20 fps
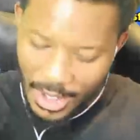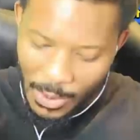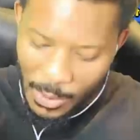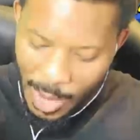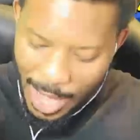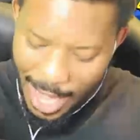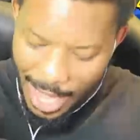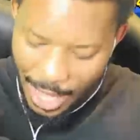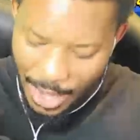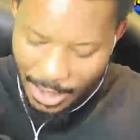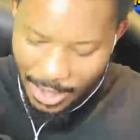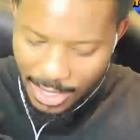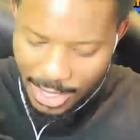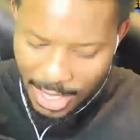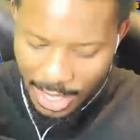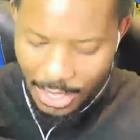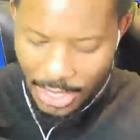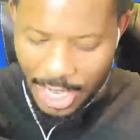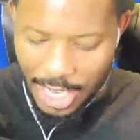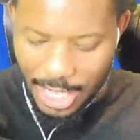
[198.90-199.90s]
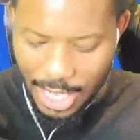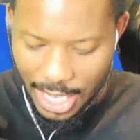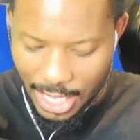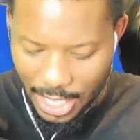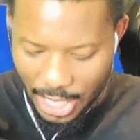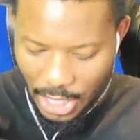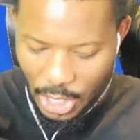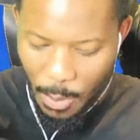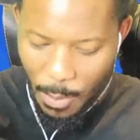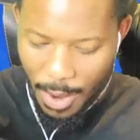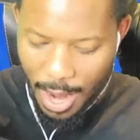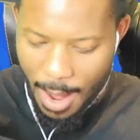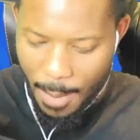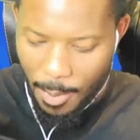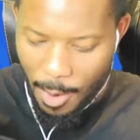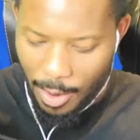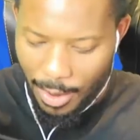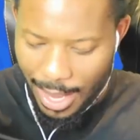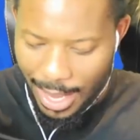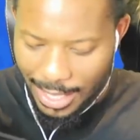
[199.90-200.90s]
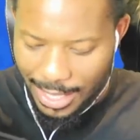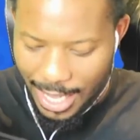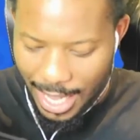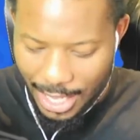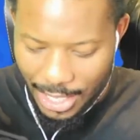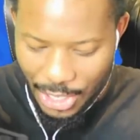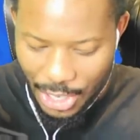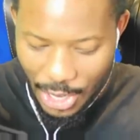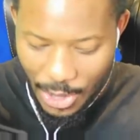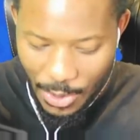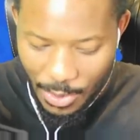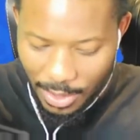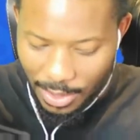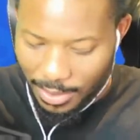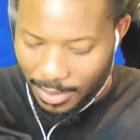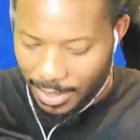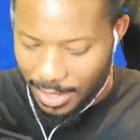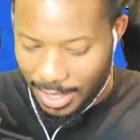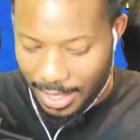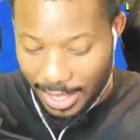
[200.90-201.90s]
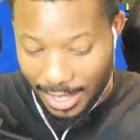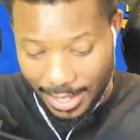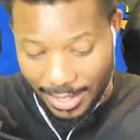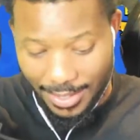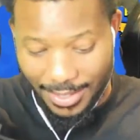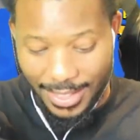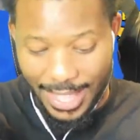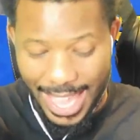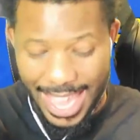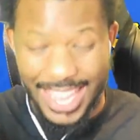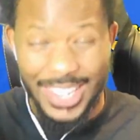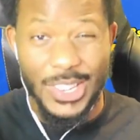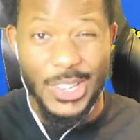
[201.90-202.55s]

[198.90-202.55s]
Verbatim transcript: Wow. So GG's to Super God Pro, Lex in June. They